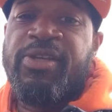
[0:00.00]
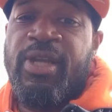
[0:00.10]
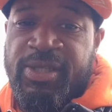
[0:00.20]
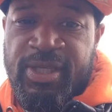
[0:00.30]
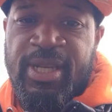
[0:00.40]

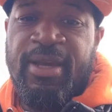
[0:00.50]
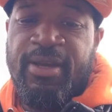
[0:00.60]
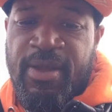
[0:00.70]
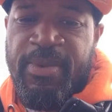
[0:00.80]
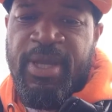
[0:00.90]
I see that
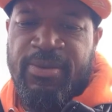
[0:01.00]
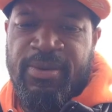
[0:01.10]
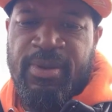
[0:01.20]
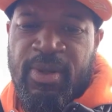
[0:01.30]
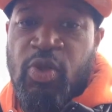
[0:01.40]
comment.
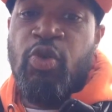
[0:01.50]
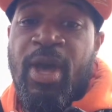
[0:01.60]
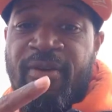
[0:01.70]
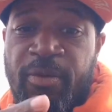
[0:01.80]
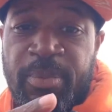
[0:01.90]
You
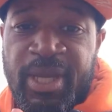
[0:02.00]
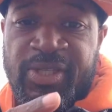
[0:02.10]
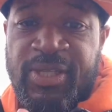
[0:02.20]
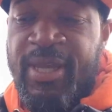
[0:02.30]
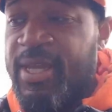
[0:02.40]
have a
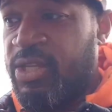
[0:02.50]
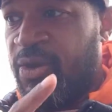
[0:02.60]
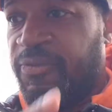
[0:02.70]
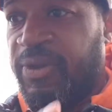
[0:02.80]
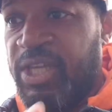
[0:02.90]
blessed day, and
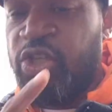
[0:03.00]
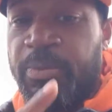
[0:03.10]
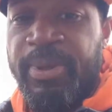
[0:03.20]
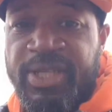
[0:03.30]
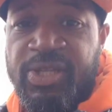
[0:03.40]
don't forget you're
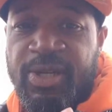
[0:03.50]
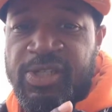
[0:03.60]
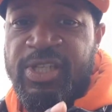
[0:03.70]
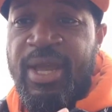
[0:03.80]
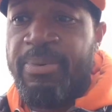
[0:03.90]
blessed and
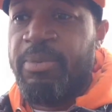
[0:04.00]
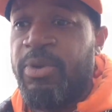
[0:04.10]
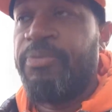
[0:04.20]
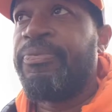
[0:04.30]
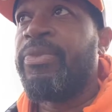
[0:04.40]
unstoppable.
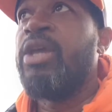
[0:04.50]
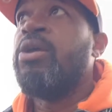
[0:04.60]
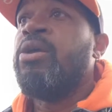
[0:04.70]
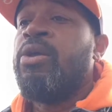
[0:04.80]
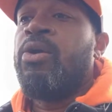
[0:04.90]

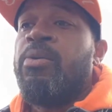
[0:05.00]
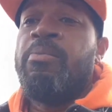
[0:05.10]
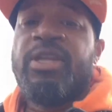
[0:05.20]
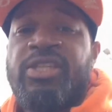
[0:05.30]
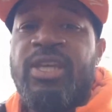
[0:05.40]

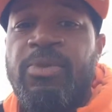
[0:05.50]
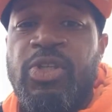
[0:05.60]
My team is